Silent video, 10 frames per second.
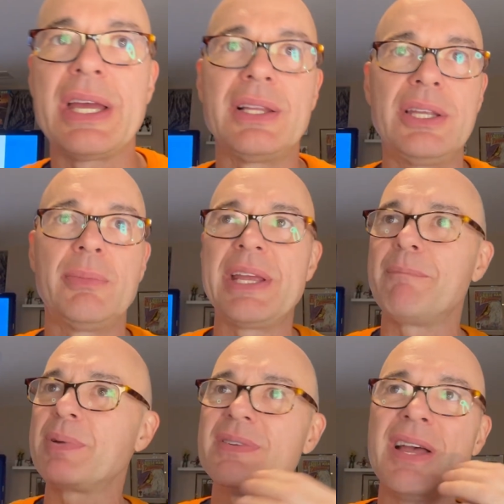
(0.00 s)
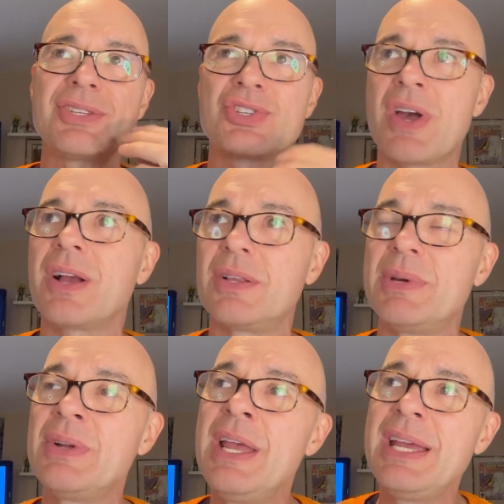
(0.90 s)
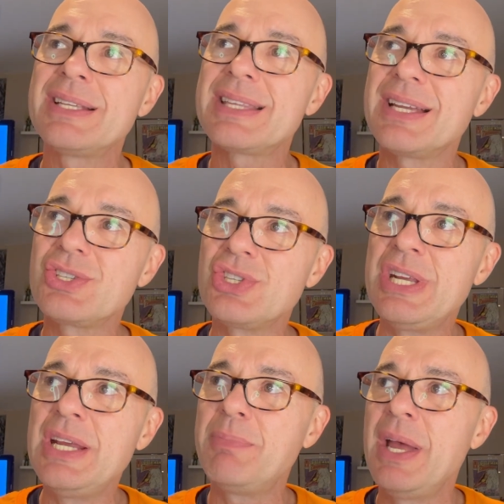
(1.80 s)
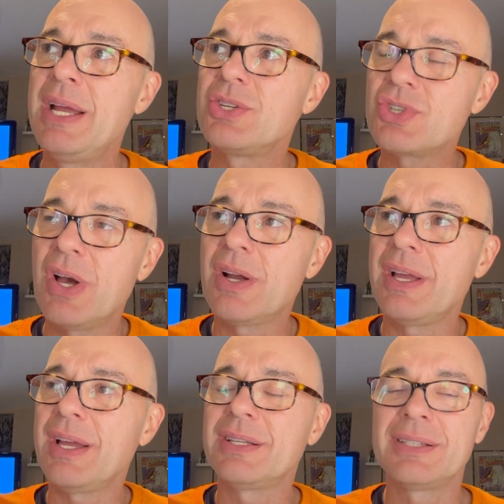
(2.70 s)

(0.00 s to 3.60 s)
a little bit, but not chocolate milk. It's that cheap chocolate.